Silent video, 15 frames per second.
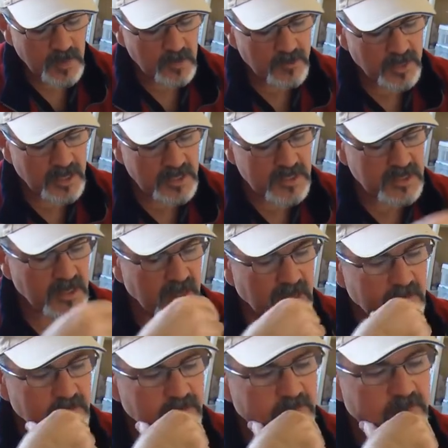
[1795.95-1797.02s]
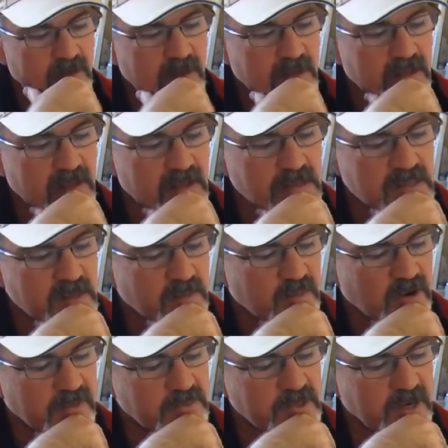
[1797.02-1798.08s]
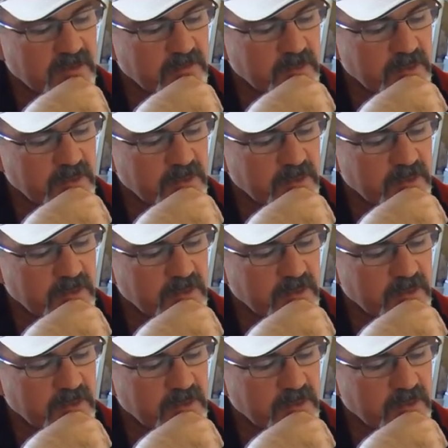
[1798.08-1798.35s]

because I'm flying the NTM prop drive